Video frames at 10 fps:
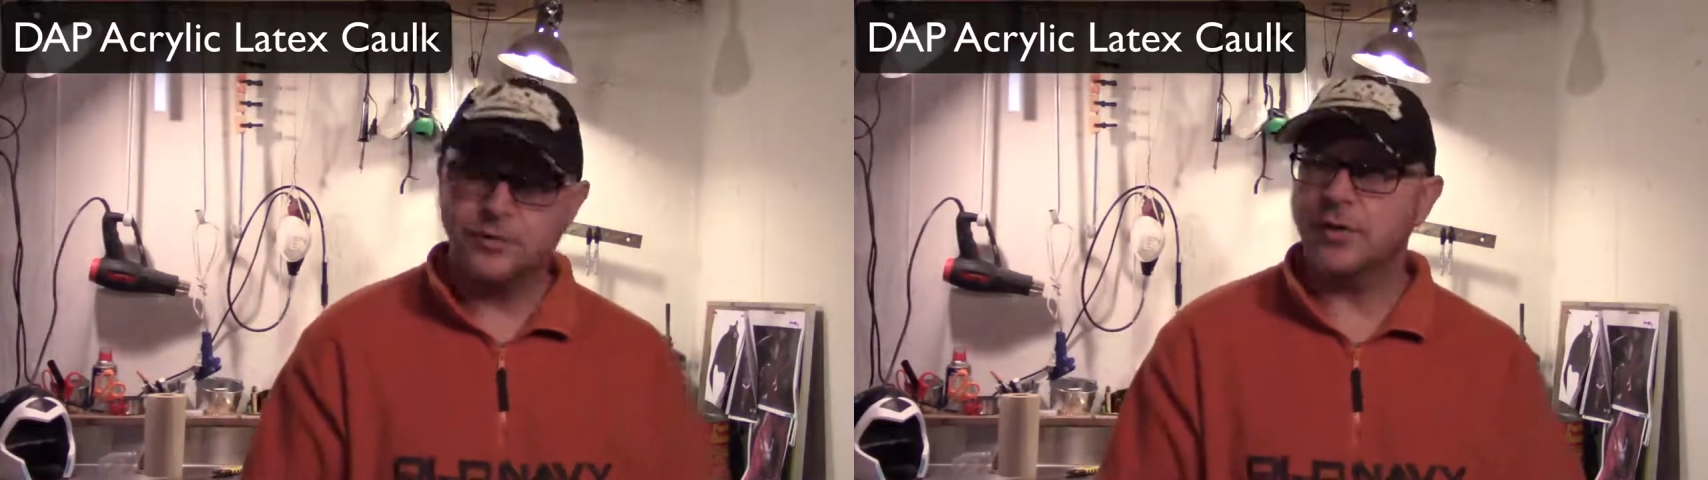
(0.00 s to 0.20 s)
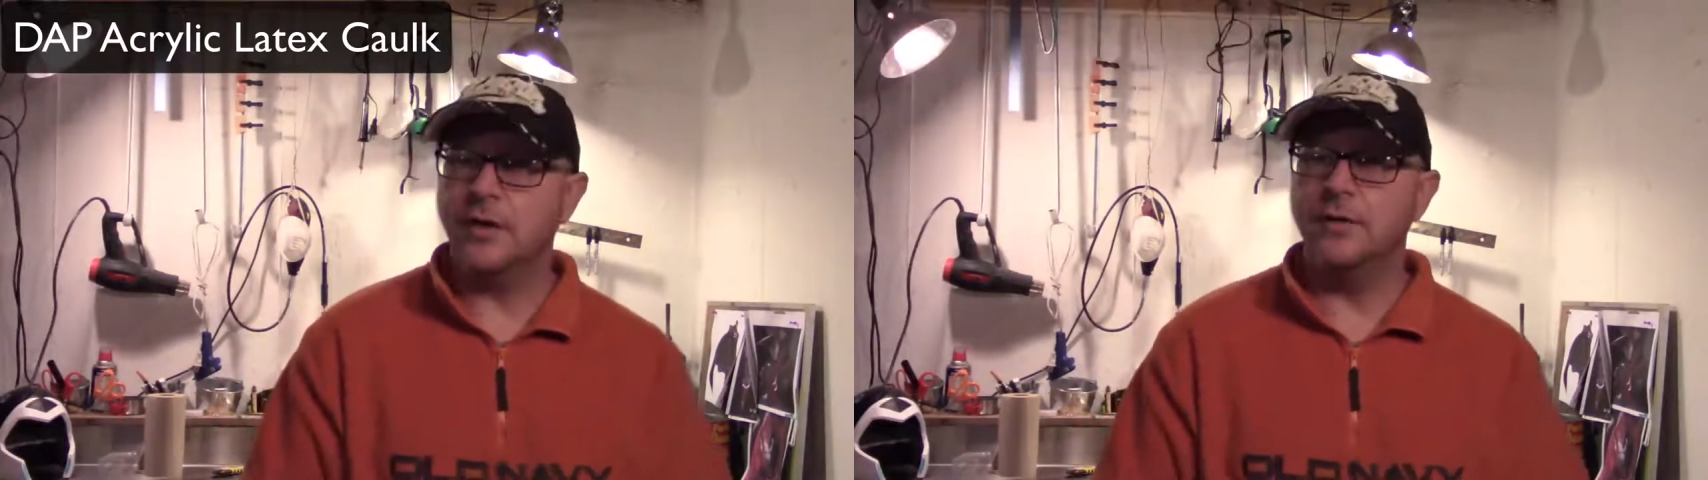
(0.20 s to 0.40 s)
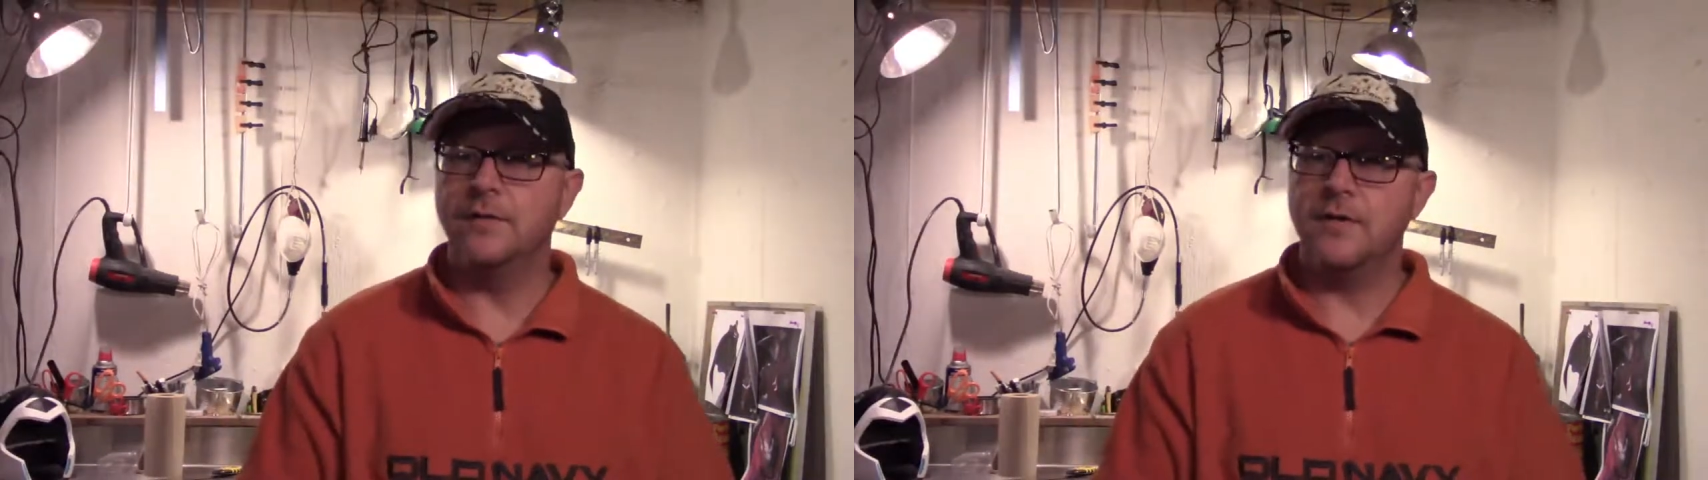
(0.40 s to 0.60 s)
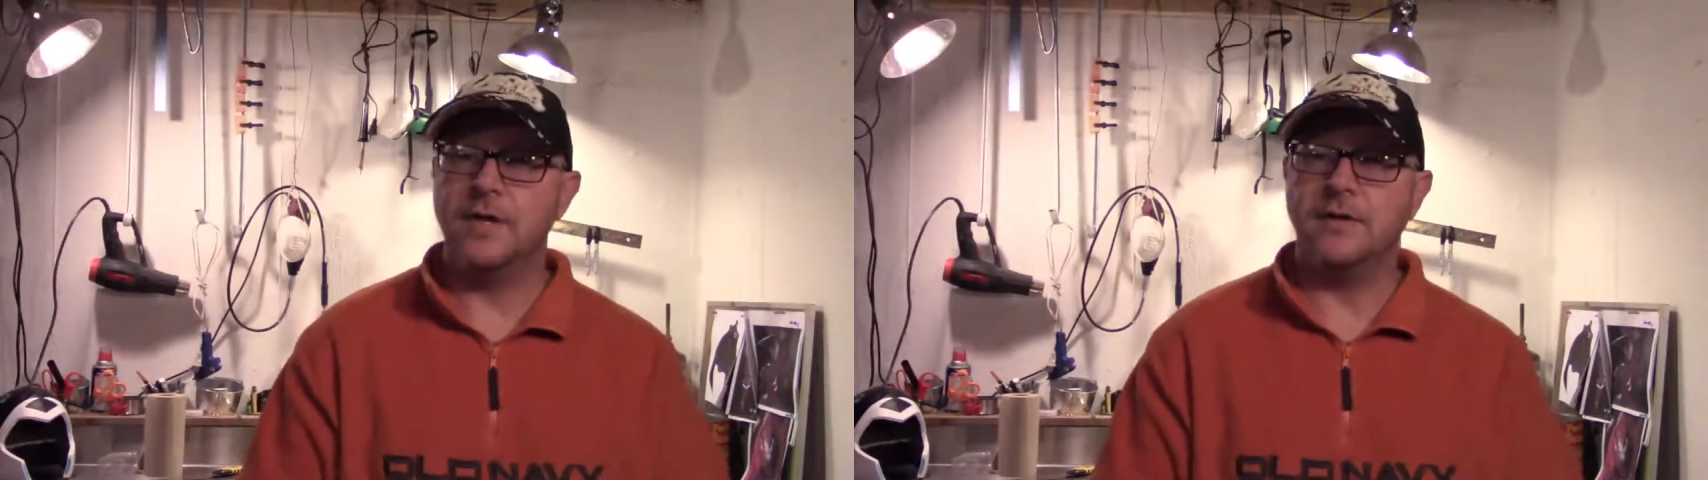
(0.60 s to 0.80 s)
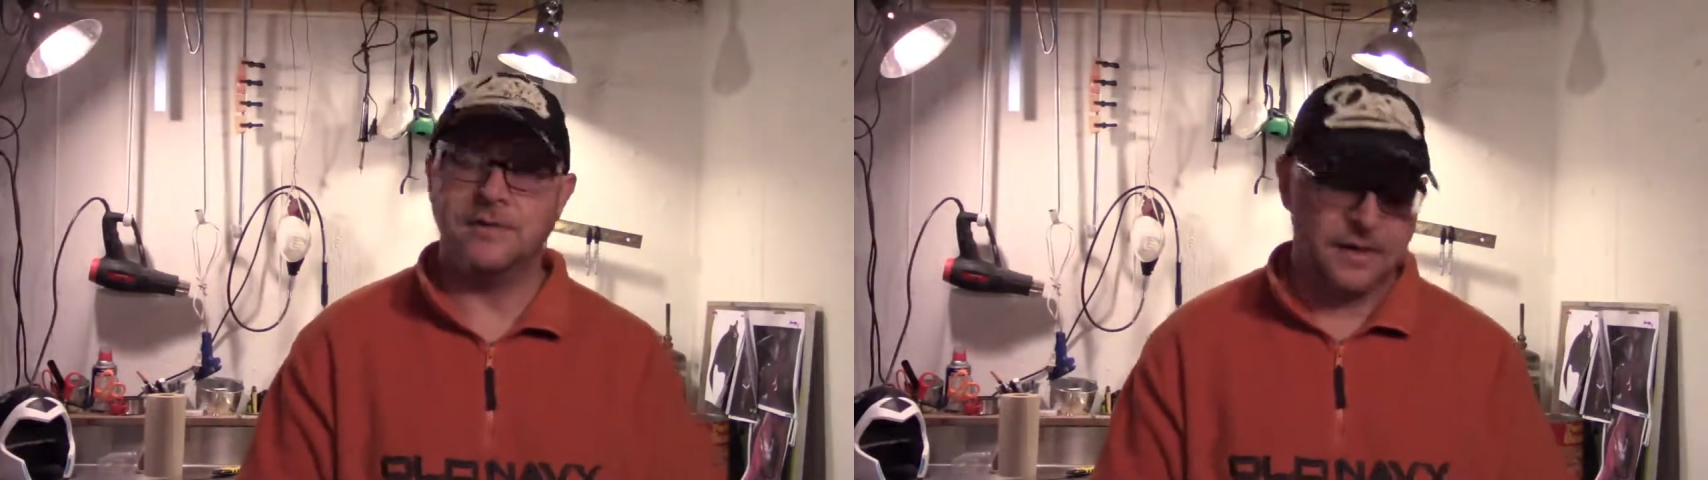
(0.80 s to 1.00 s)
try new
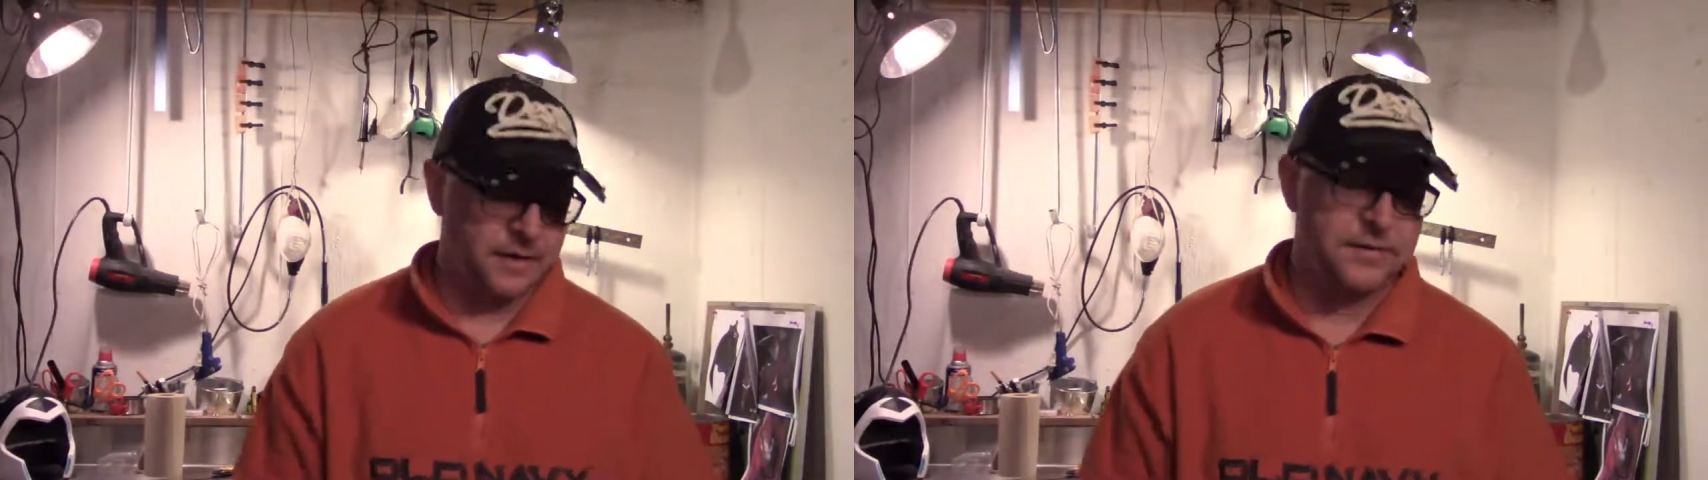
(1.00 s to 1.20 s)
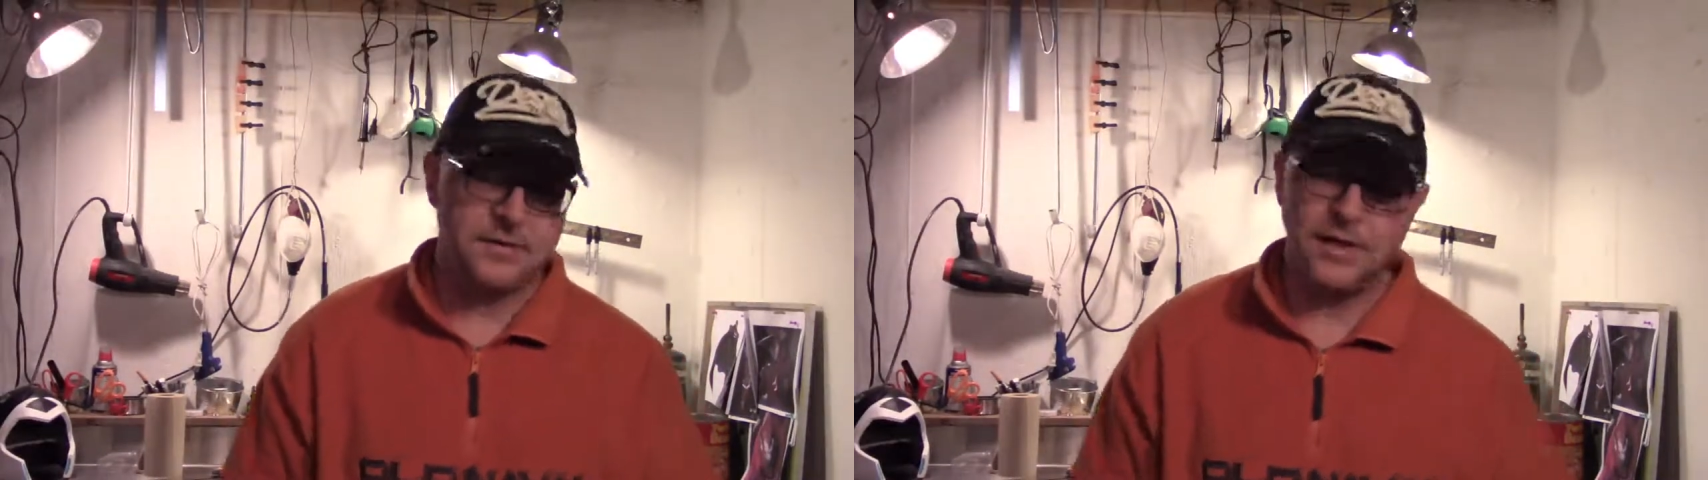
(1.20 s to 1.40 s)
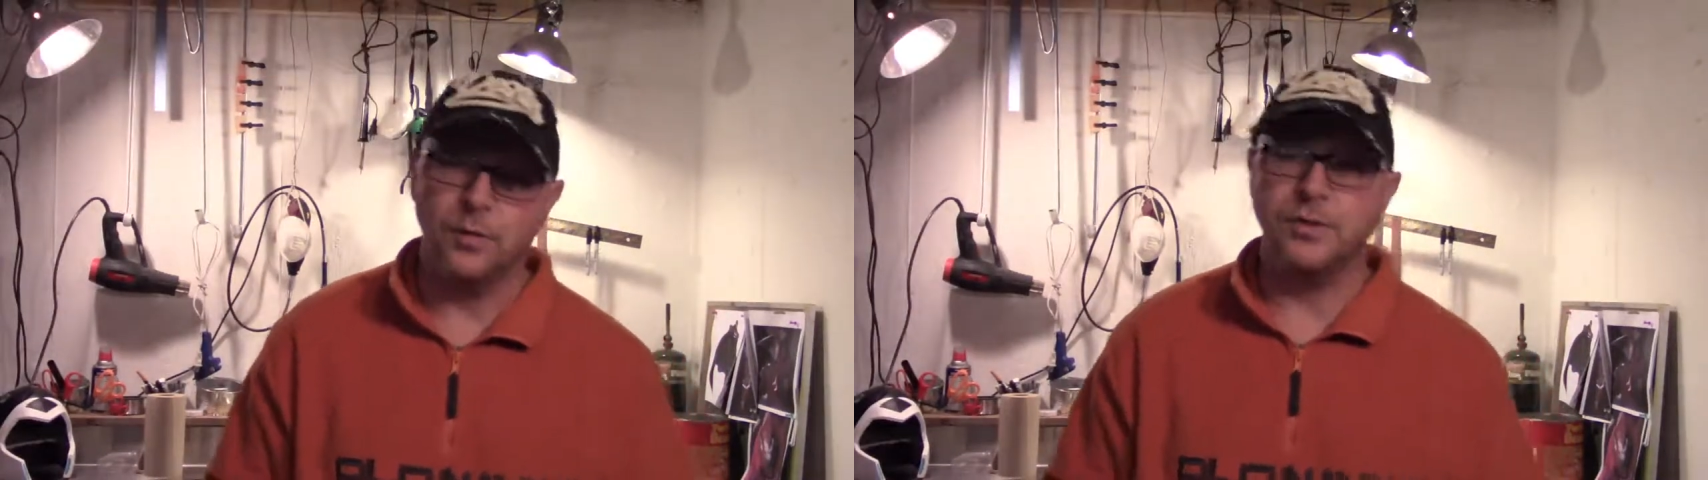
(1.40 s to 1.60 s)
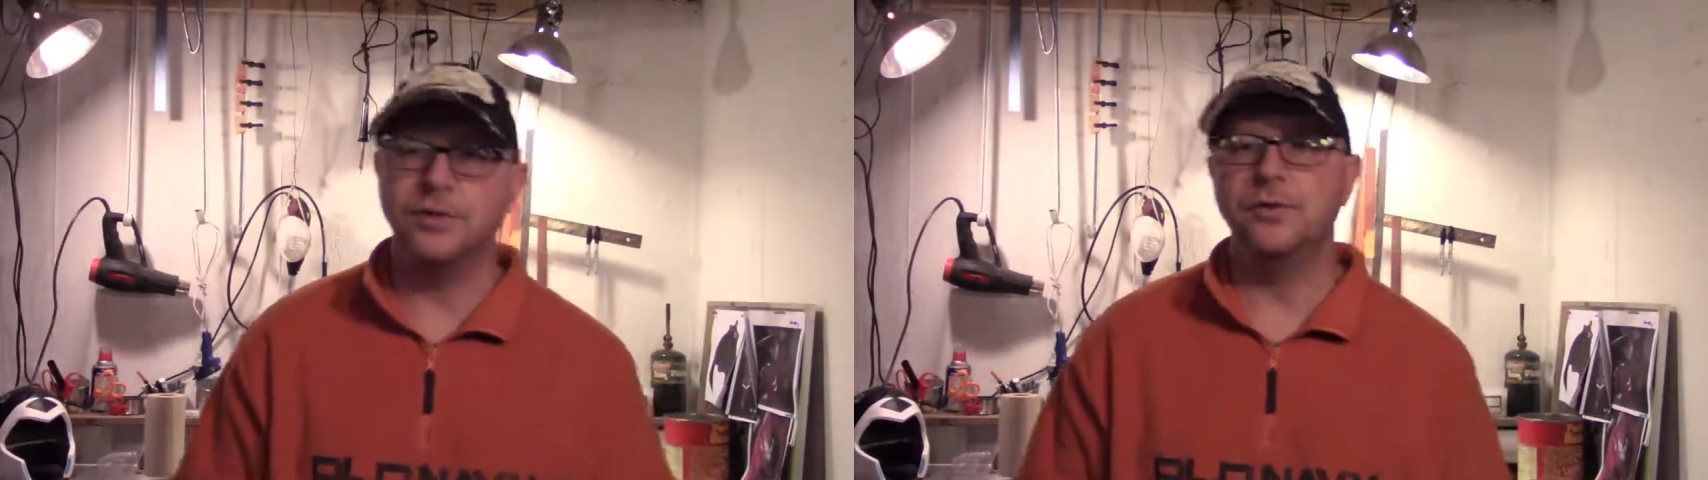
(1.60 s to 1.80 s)
things, and see what